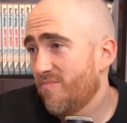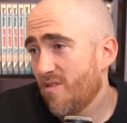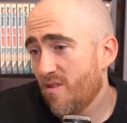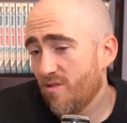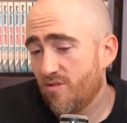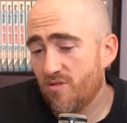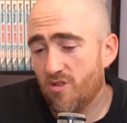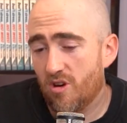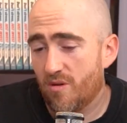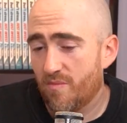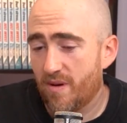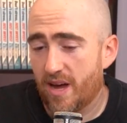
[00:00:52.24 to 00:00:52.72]
Both
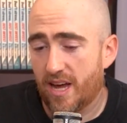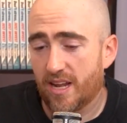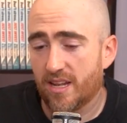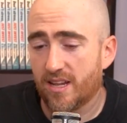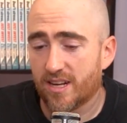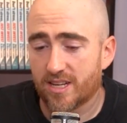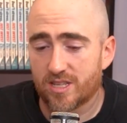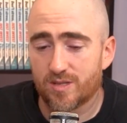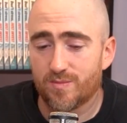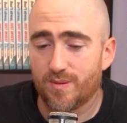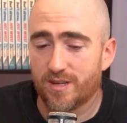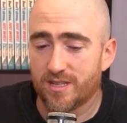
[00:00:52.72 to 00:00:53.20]
not bad.
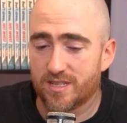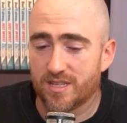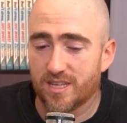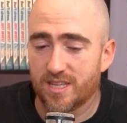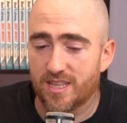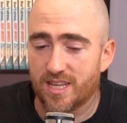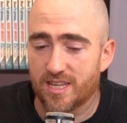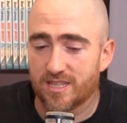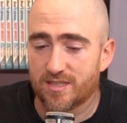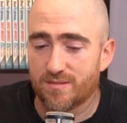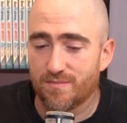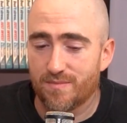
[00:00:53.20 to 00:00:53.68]
Like, especially
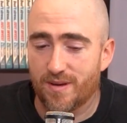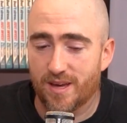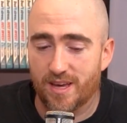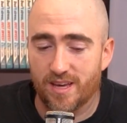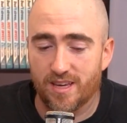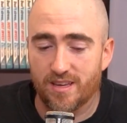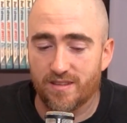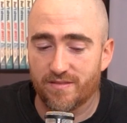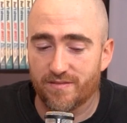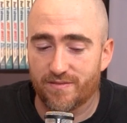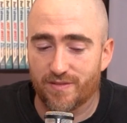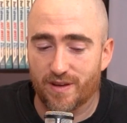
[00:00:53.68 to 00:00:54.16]
the
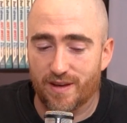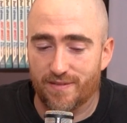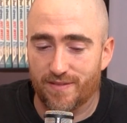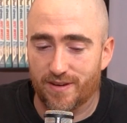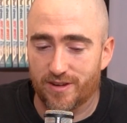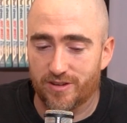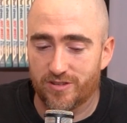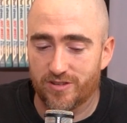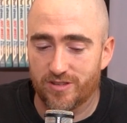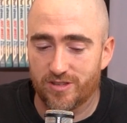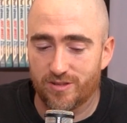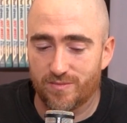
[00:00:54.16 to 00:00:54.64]
S&P
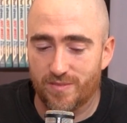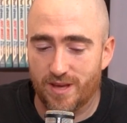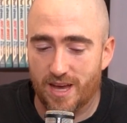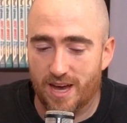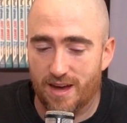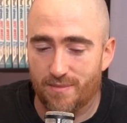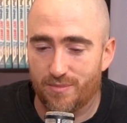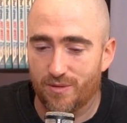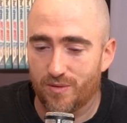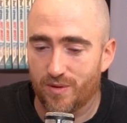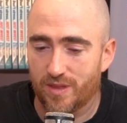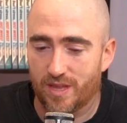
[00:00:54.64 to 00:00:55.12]
500, you'd be
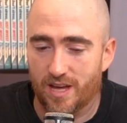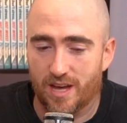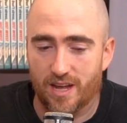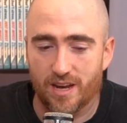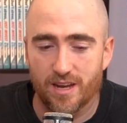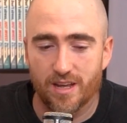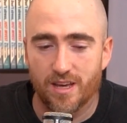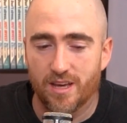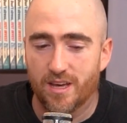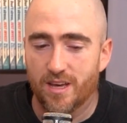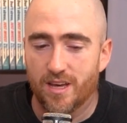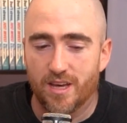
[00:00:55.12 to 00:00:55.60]
happy with that.
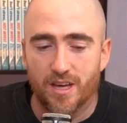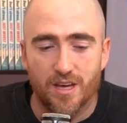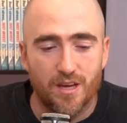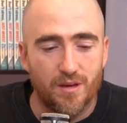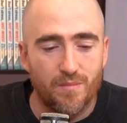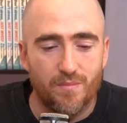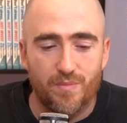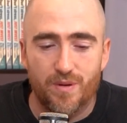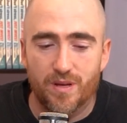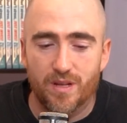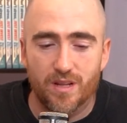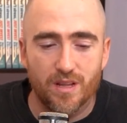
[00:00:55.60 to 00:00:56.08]

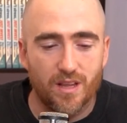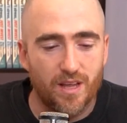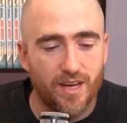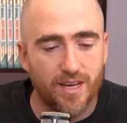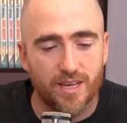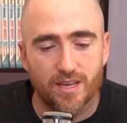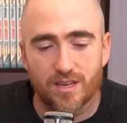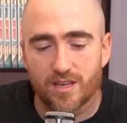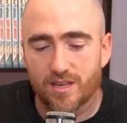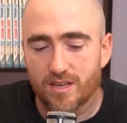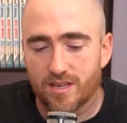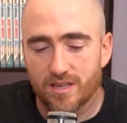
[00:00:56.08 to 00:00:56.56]
But
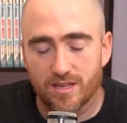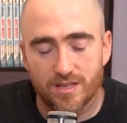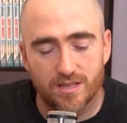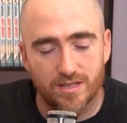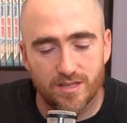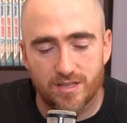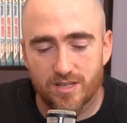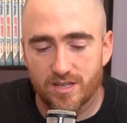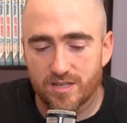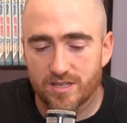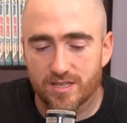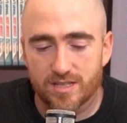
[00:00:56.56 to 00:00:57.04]
like,
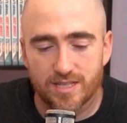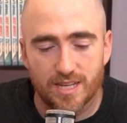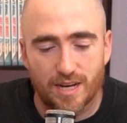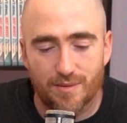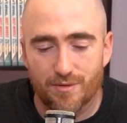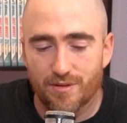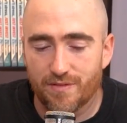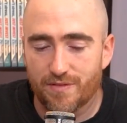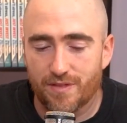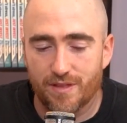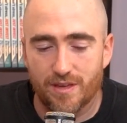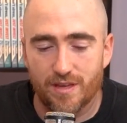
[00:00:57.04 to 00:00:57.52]
just some
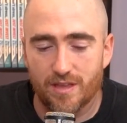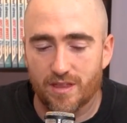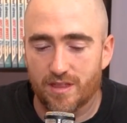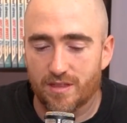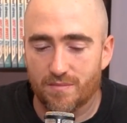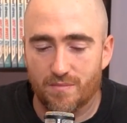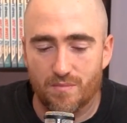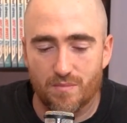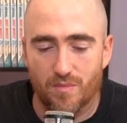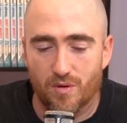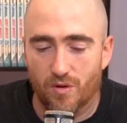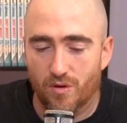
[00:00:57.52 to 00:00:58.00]
of the
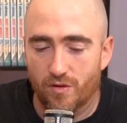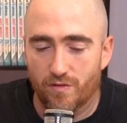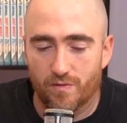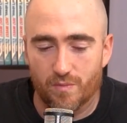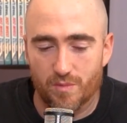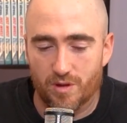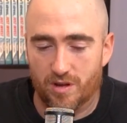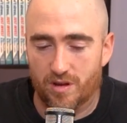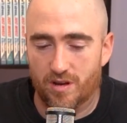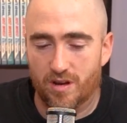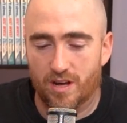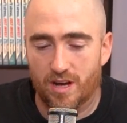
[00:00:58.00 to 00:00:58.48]

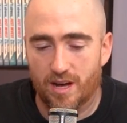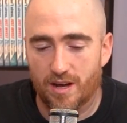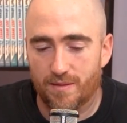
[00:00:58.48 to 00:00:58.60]
movement.